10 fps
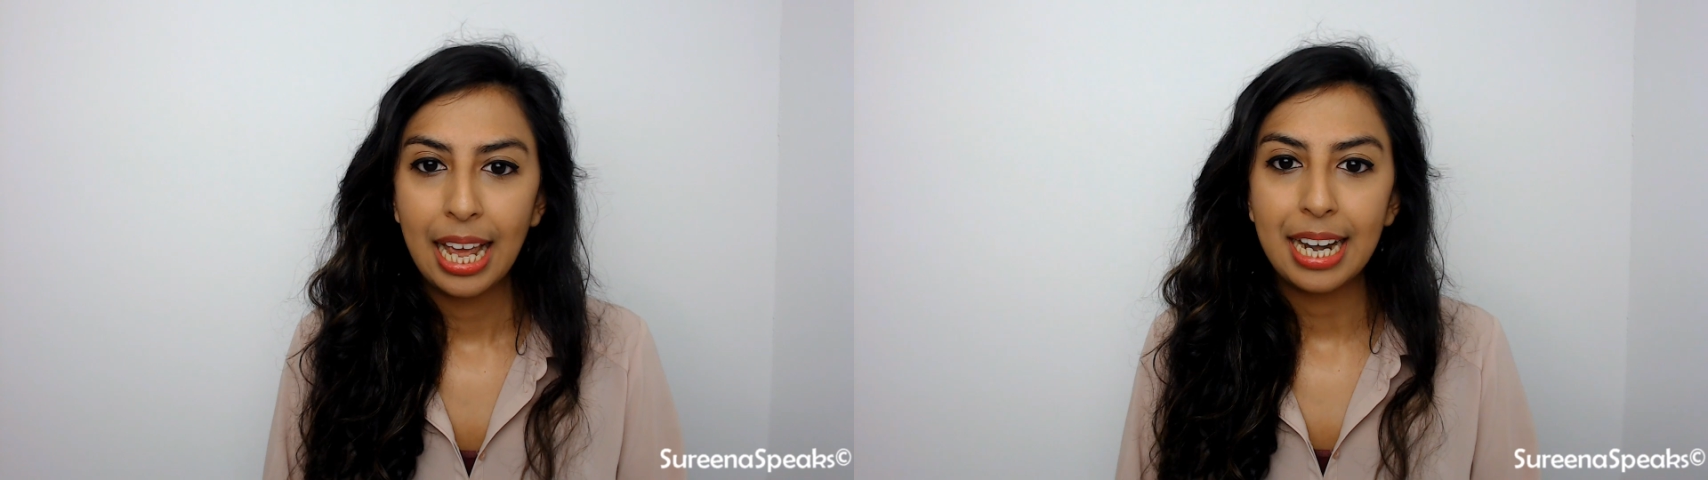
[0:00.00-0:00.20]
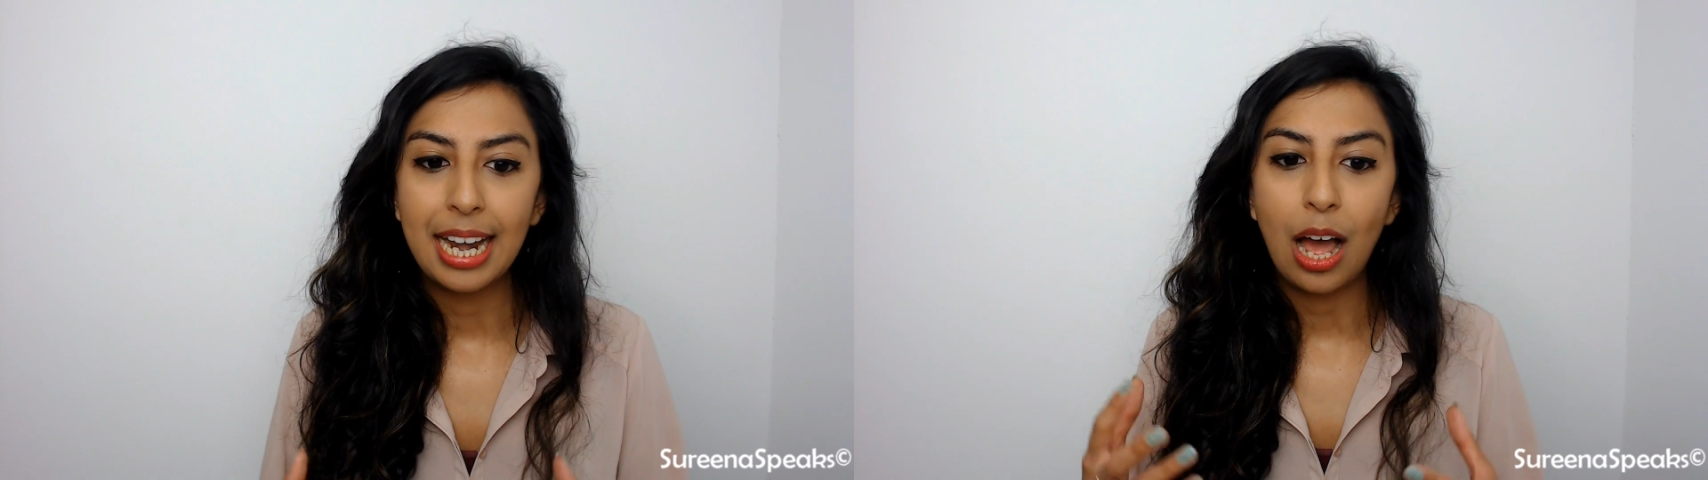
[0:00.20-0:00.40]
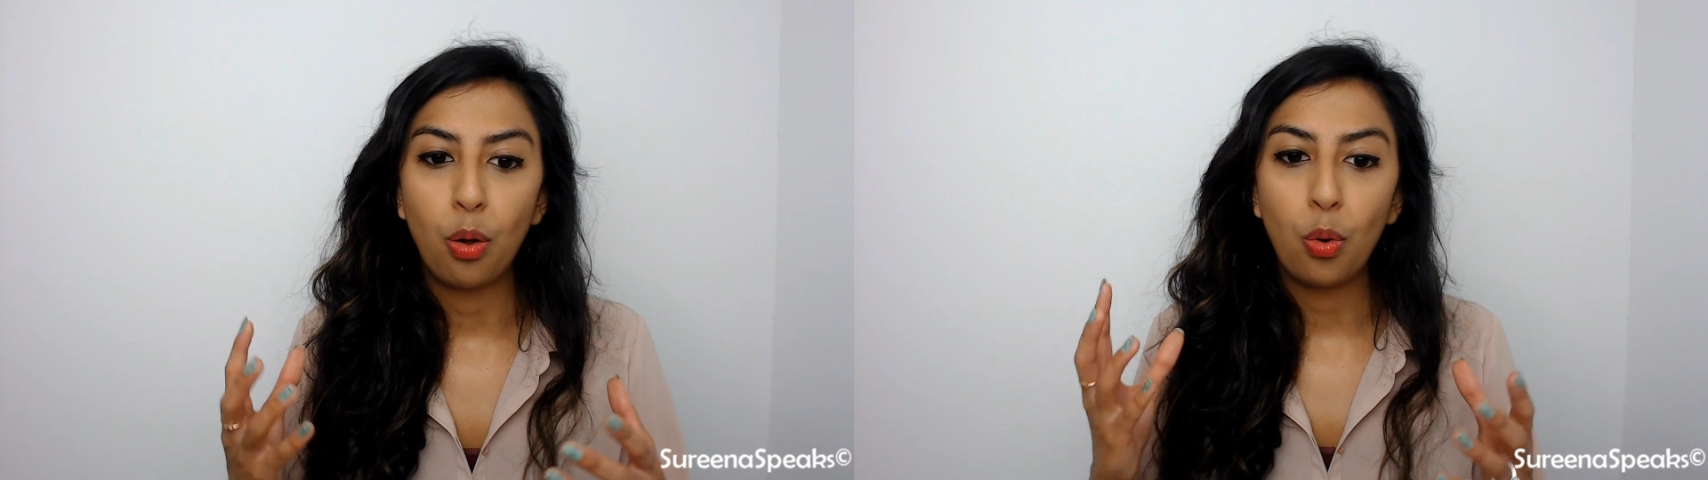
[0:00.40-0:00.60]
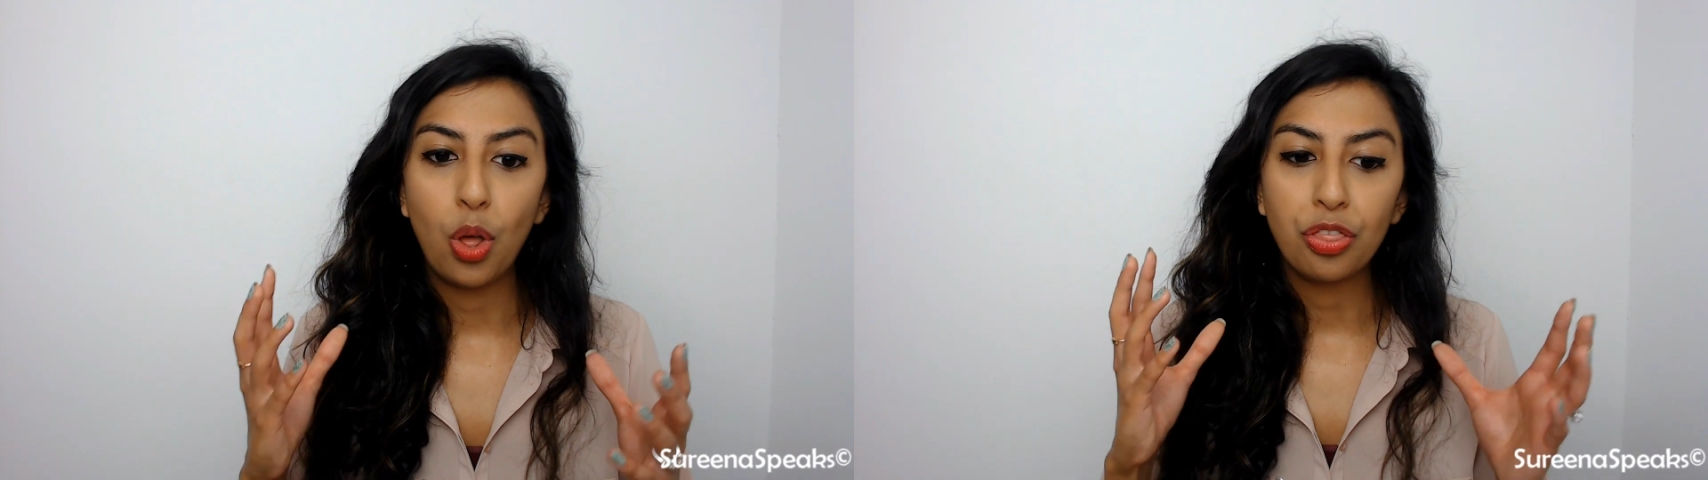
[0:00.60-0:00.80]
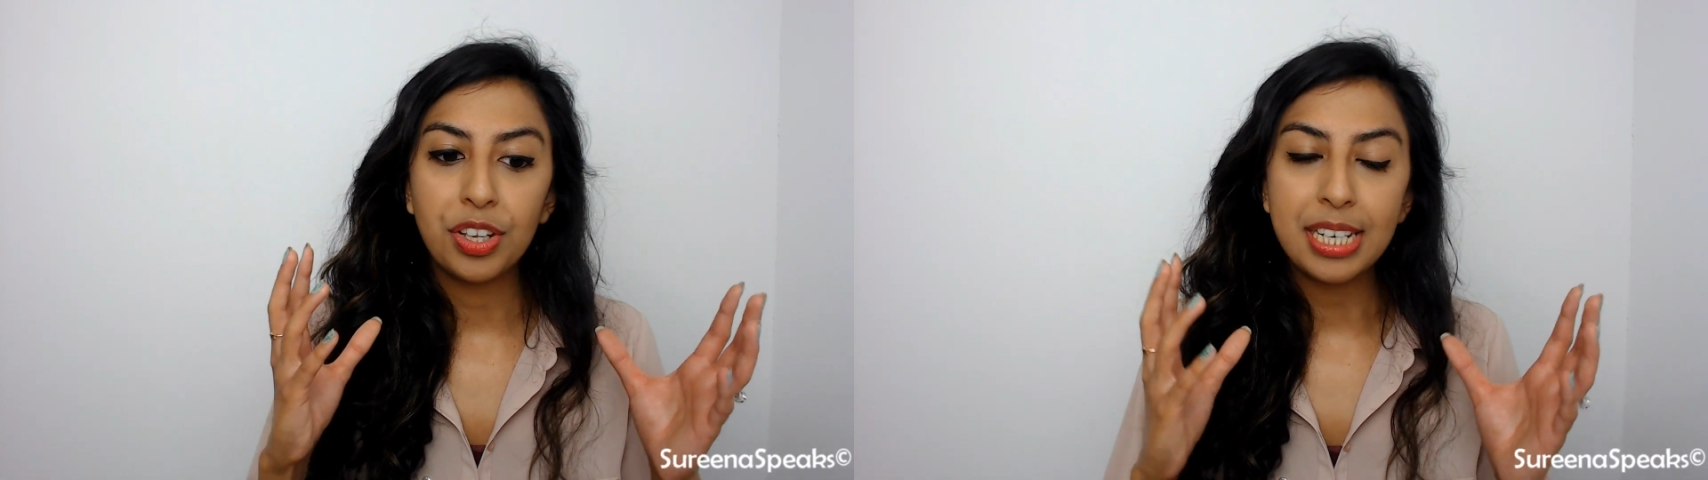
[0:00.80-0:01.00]
Now,
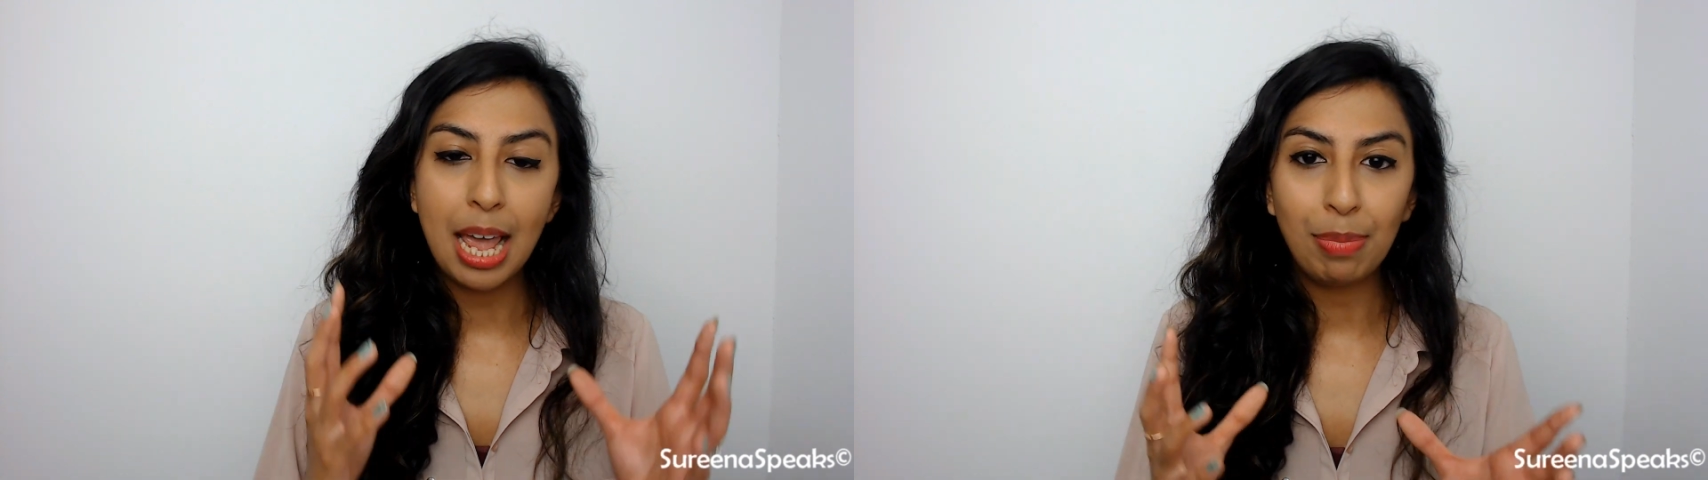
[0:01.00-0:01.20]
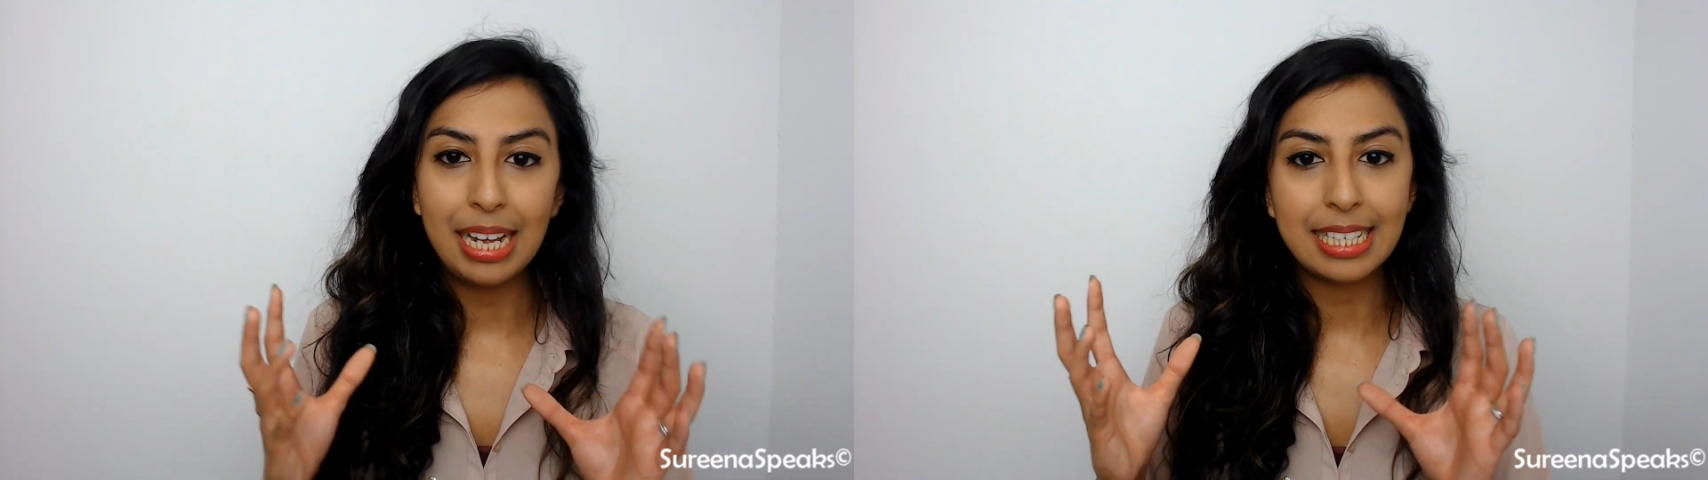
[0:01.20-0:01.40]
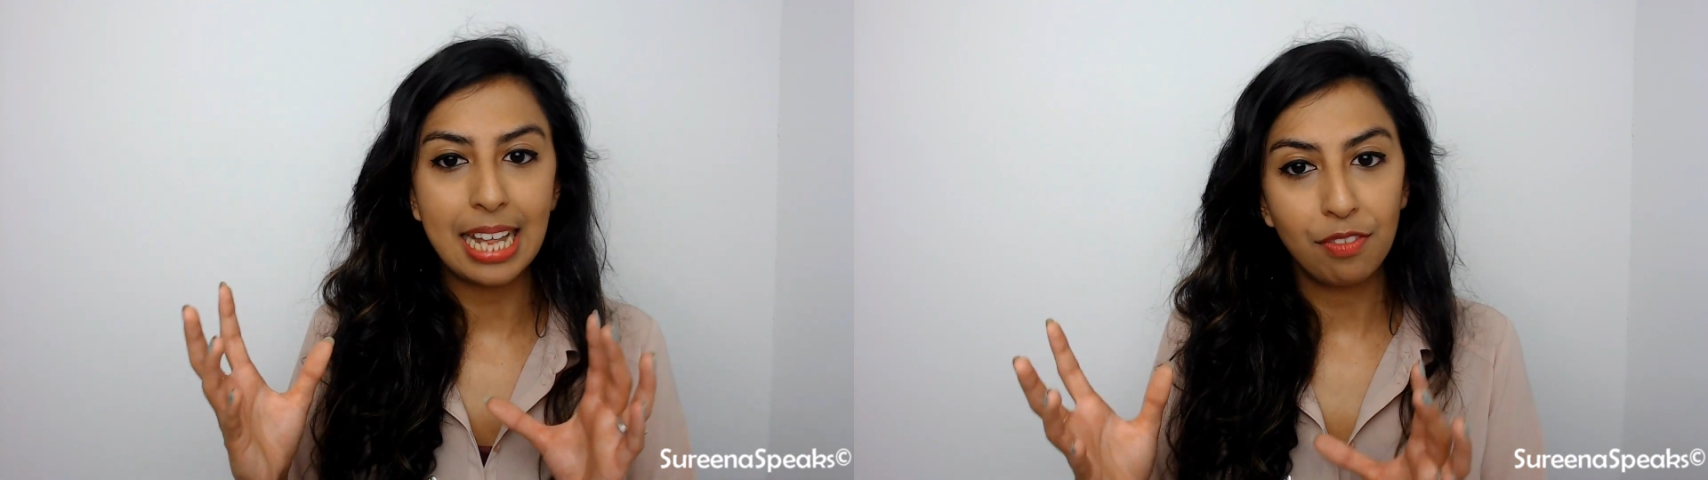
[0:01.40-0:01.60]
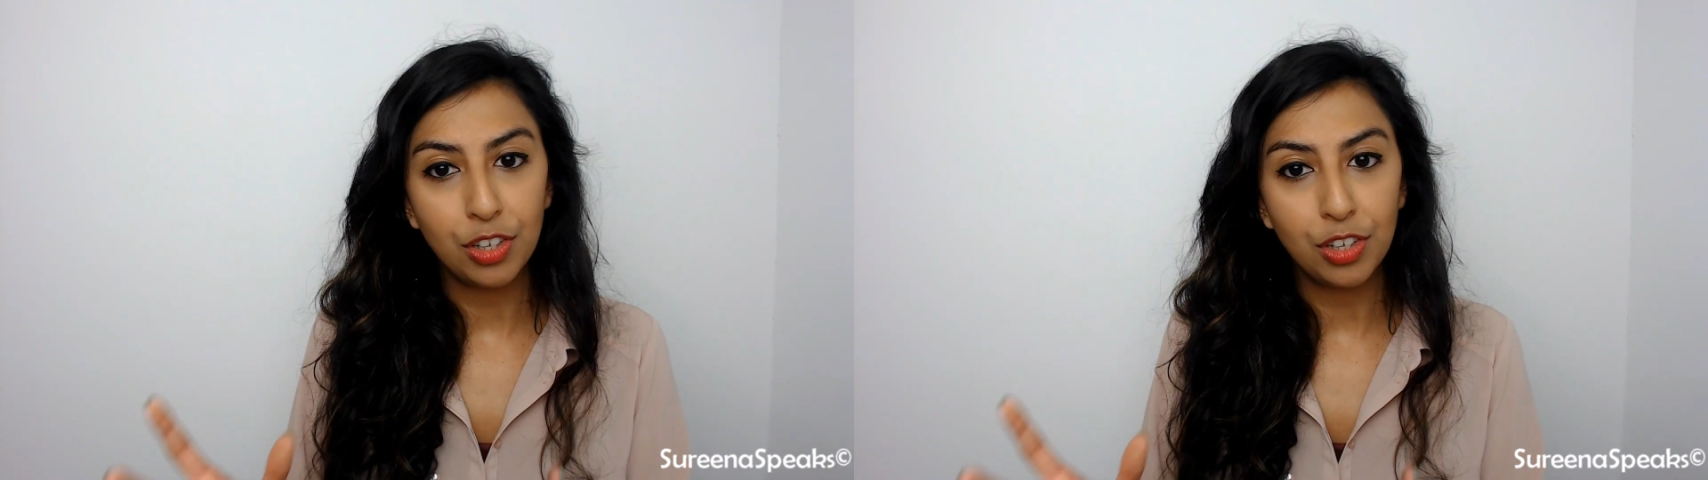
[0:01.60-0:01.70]
the templates that I've